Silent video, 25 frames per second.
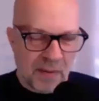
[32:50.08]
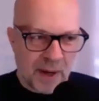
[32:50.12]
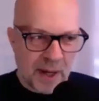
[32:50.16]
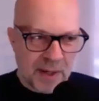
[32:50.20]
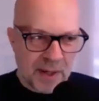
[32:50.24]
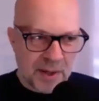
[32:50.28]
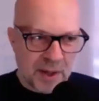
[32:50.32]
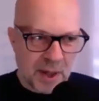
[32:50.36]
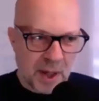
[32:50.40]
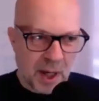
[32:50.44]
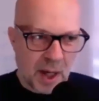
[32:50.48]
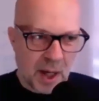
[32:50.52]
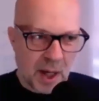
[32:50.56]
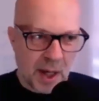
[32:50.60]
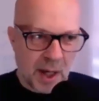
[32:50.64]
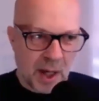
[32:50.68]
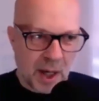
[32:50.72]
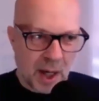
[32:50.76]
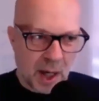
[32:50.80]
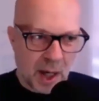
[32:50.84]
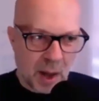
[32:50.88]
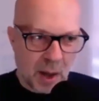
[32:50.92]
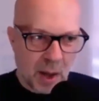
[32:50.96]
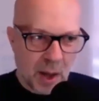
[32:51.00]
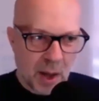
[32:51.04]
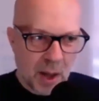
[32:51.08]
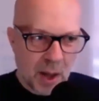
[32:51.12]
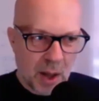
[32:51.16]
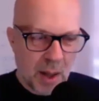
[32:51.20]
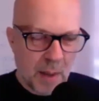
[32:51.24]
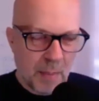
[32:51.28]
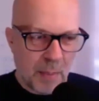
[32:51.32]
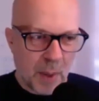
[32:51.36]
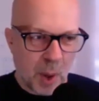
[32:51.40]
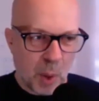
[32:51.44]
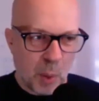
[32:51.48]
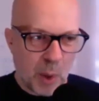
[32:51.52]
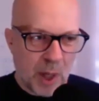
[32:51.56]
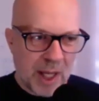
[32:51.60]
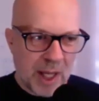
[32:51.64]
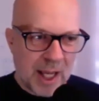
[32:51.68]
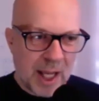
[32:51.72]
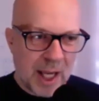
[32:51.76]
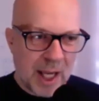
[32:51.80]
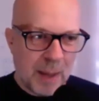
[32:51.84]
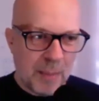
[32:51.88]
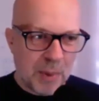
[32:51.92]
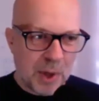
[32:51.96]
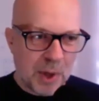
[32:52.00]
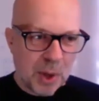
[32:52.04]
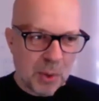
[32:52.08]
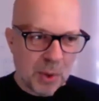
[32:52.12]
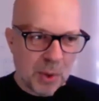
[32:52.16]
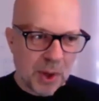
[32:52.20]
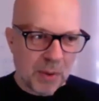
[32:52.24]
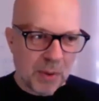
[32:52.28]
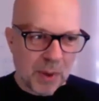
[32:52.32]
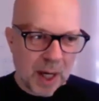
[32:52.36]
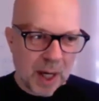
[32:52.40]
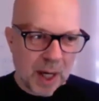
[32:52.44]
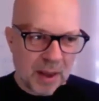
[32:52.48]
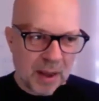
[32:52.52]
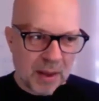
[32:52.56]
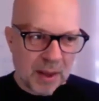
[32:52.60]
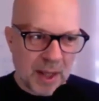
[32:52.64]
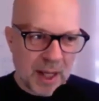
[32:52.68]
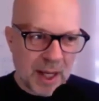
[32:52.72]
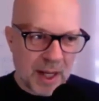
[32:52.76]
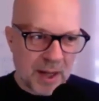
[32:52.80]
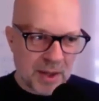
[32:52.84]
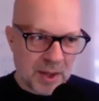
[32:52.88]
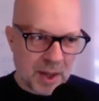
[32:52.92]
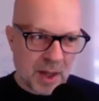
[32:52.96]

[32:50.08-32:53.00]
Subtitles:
us but we keep doing the right things.